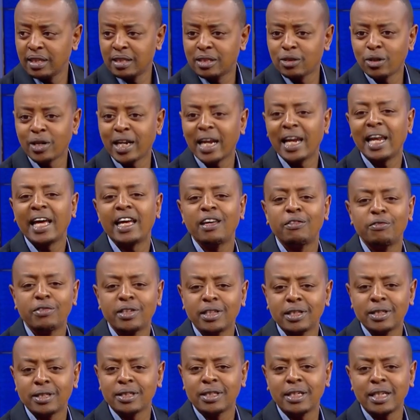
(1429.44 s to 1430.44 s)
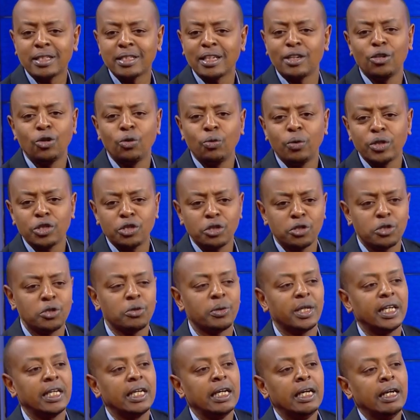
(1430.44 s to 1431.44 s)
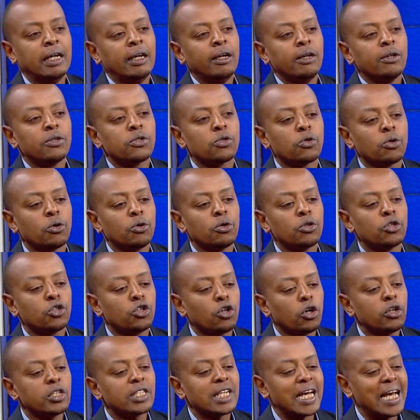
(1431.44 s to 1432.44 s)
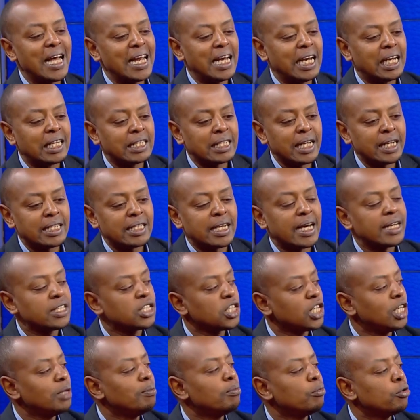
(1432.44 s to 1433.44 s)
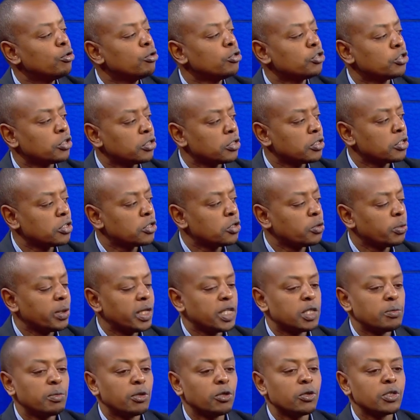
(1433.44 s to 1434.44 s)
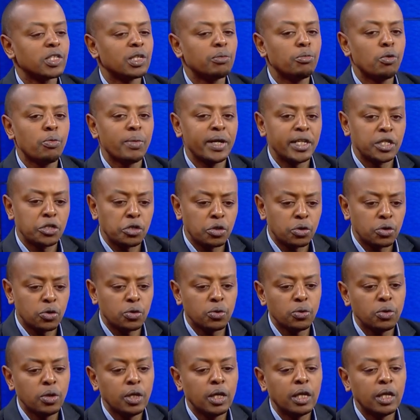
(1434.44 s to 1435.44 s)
It's not alive. It doesn't know what you're doing. So don't attach emotions to it, because the moment you do,